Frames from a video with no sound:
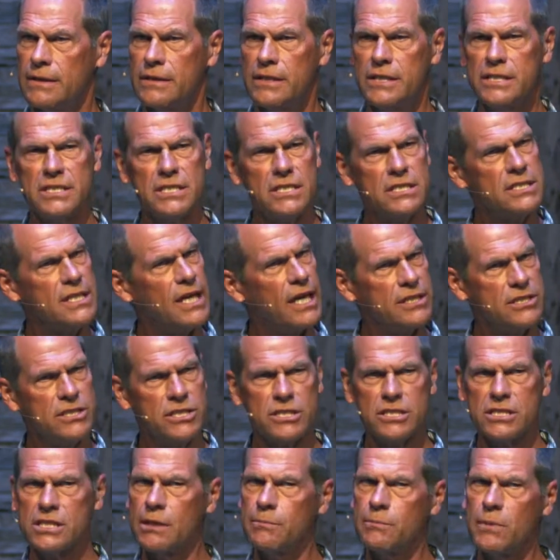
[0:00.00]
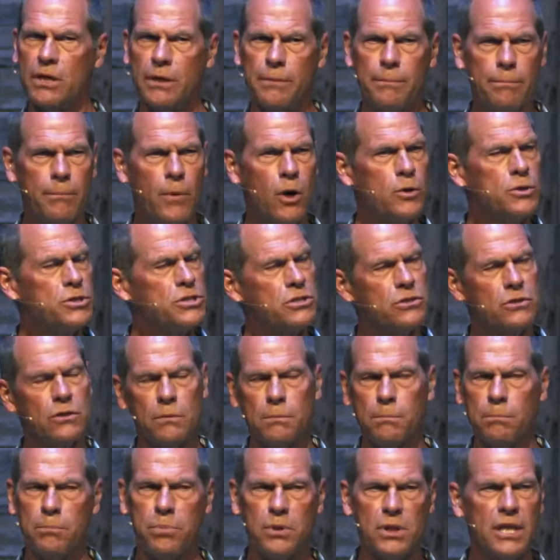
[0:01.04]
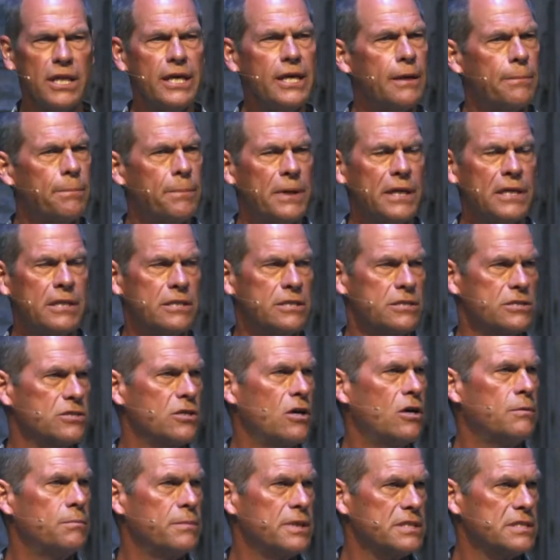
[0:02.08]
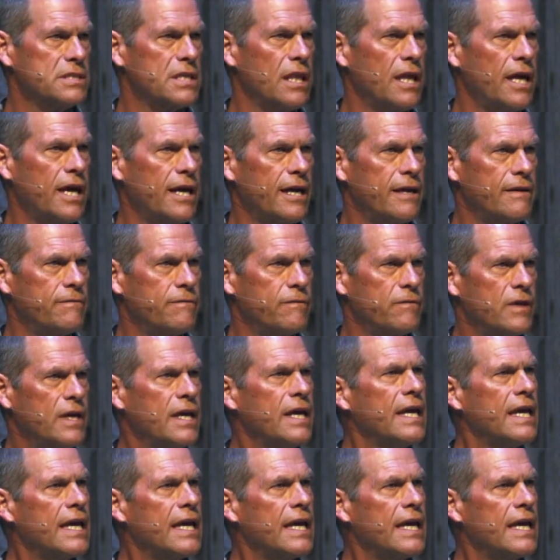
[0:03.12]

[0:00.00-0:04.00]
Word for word: This is not just some emotional blip in the psalmist's life.